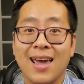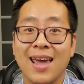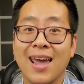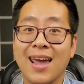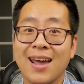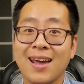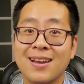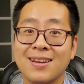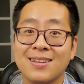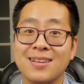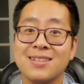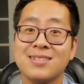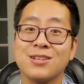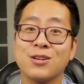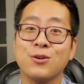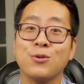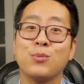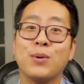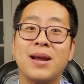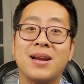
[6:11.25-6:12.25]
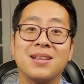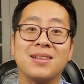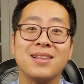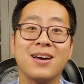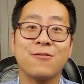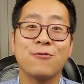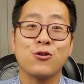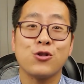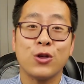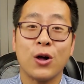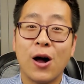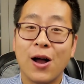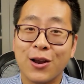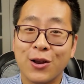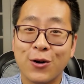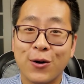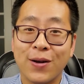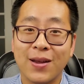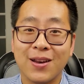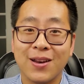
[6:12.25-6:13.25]
And it's a good way to leverage the
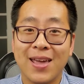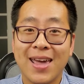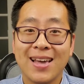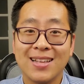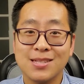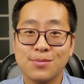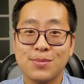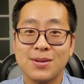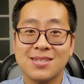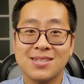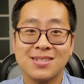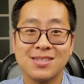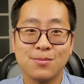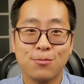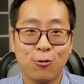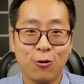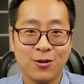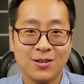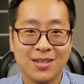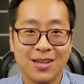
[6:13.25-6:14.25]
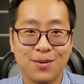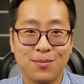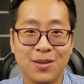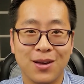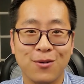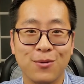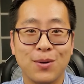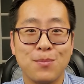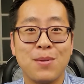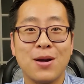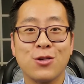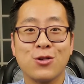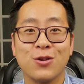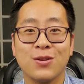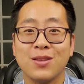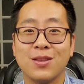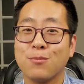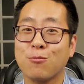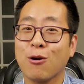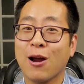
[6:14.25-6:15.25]
ongoing enhancements and support team that we
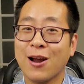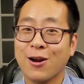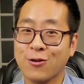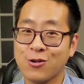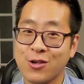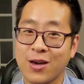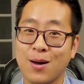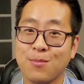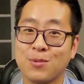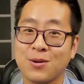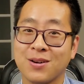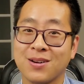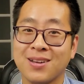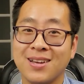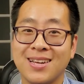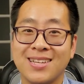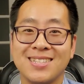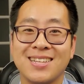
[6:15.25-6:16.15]
mentioned in the prior chapter